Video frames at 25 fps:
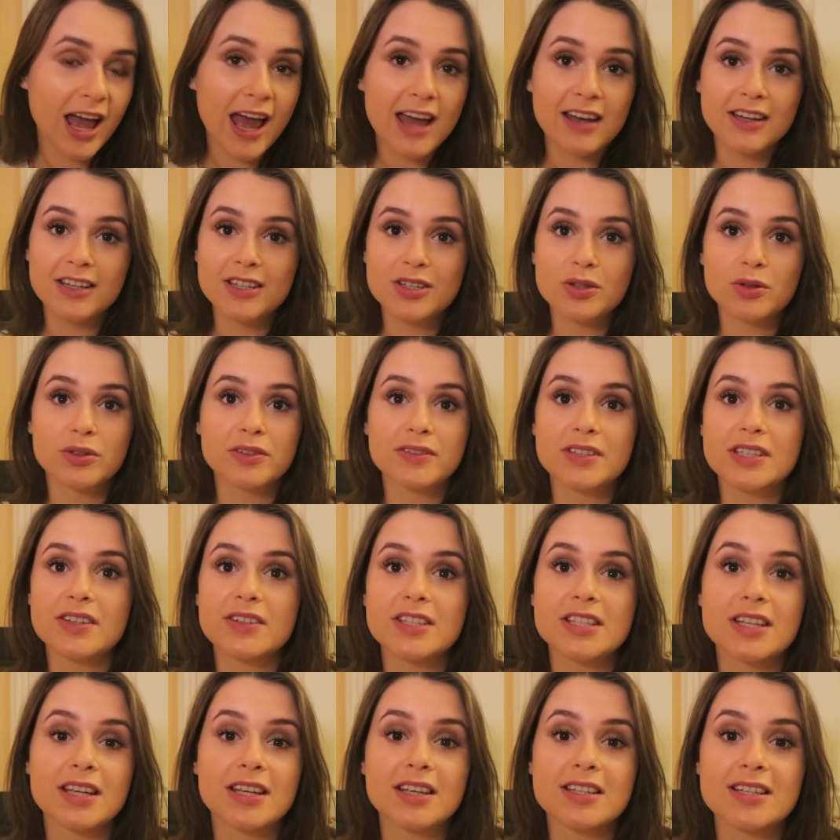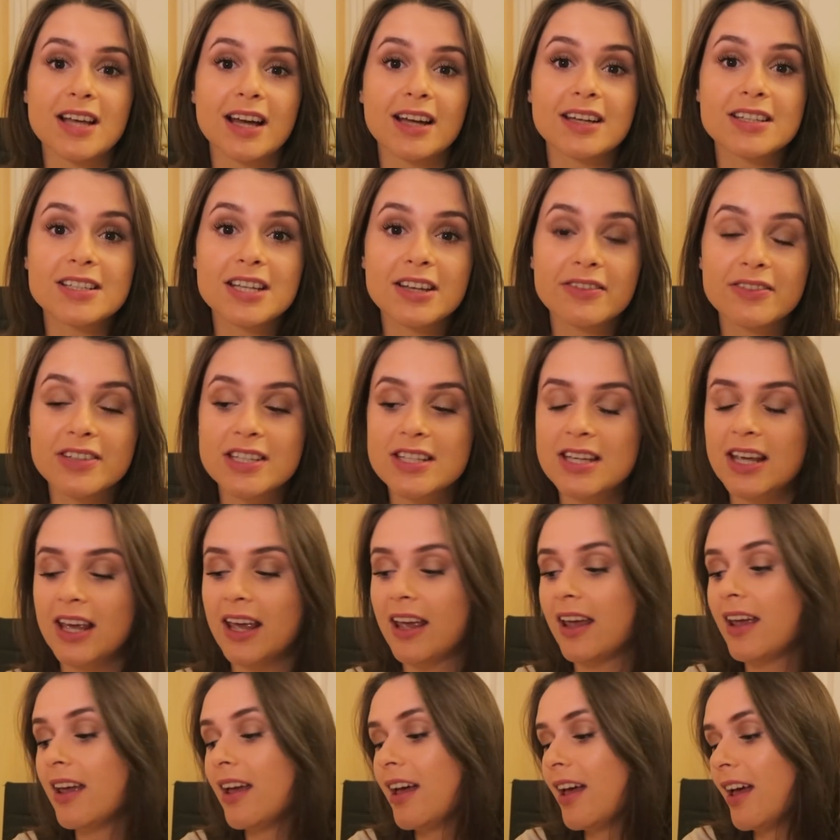any sort of disease
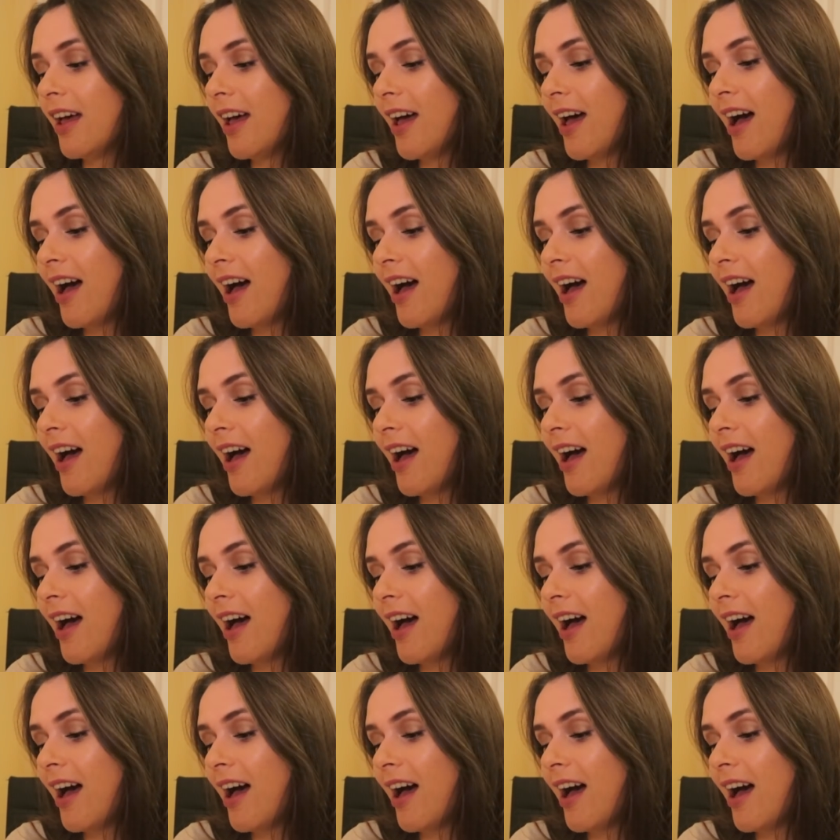activity.